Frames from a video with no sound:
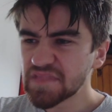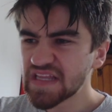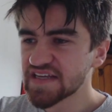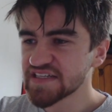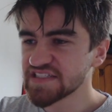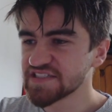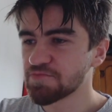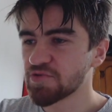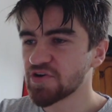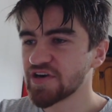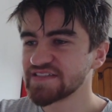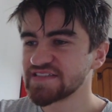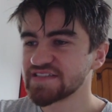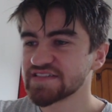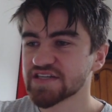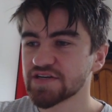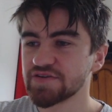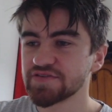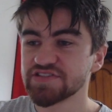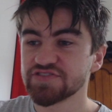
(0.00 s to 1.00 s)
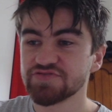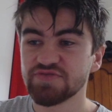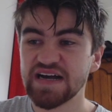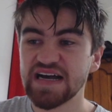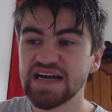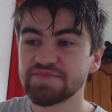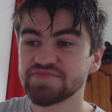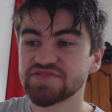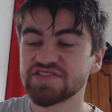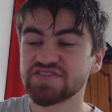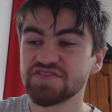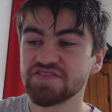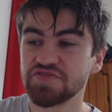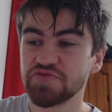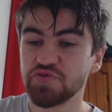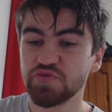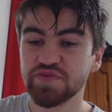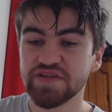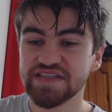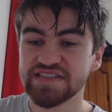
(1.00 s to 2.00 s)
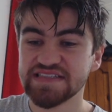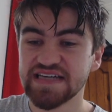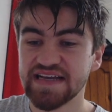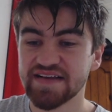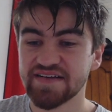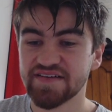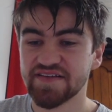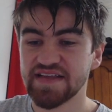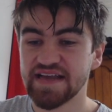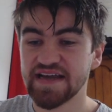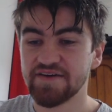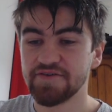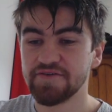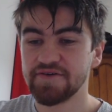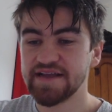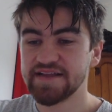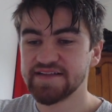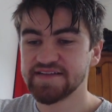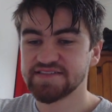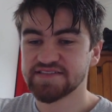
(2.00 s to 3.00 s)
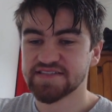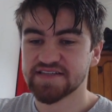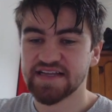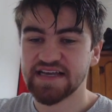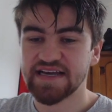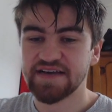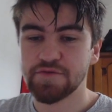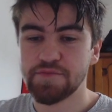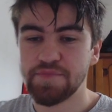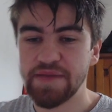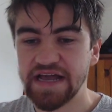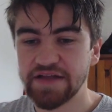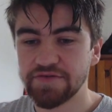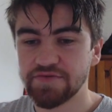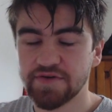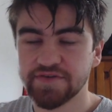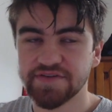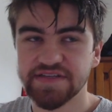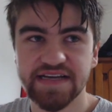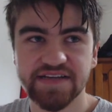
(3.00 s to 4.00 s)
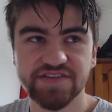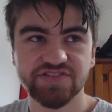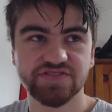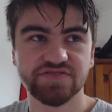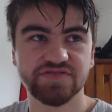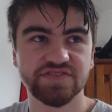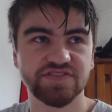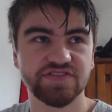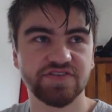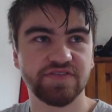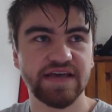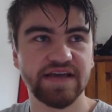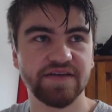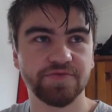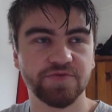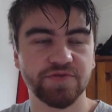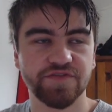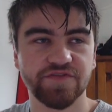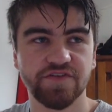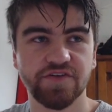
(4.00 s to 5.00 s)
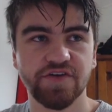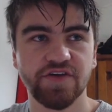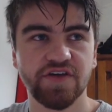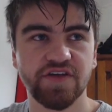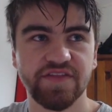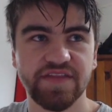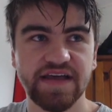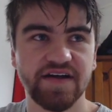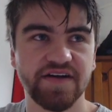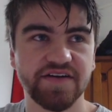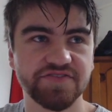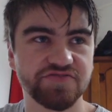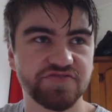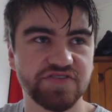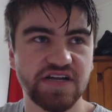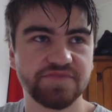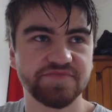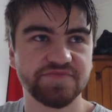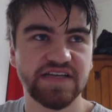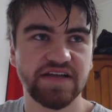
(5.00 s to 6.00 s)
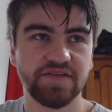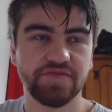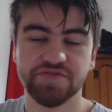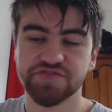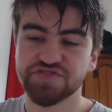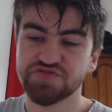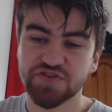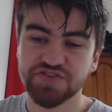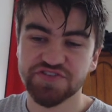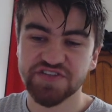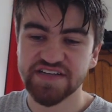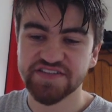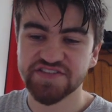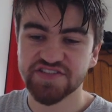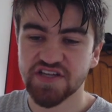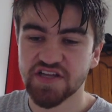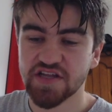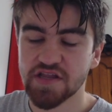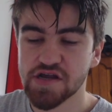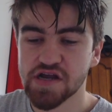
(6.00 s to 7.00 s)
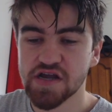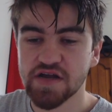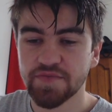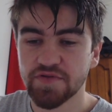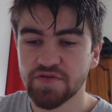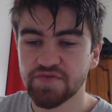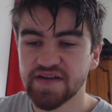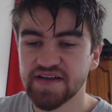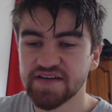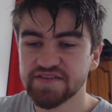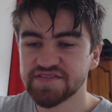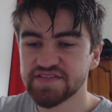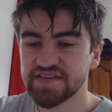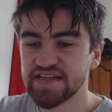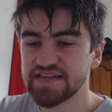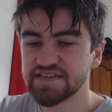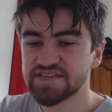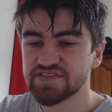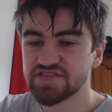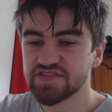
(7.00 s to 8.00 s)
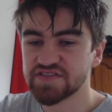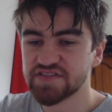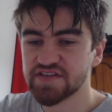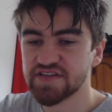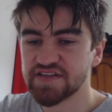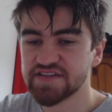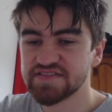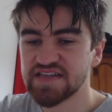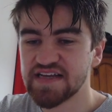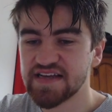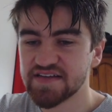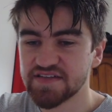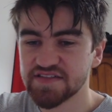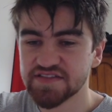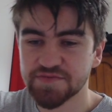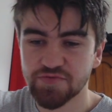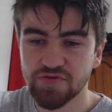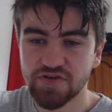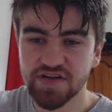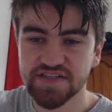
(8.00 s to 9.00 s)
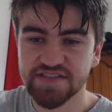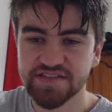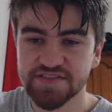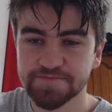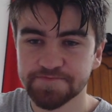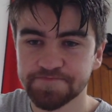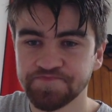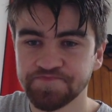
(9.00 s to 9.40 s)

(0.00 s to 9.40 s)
his price is going to absolutely tank now, and he's going to have a bad rotation, so that 100 comes out of his rotation in a couple of rounds, and that's just going to tank his price.